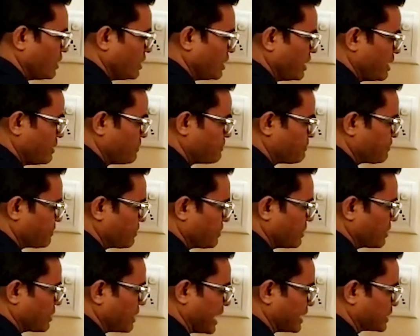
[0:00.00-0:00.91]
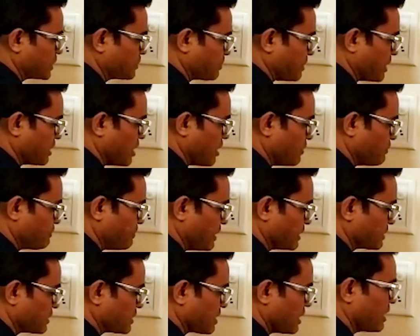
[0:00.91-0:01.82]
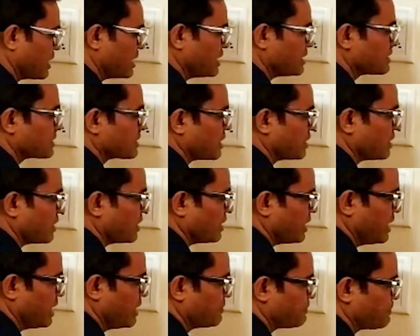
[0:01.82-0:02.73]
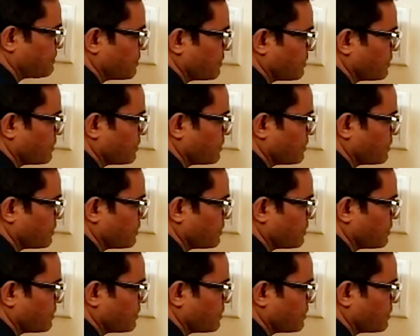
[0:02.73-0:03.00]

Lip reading: If, as per the first condition, if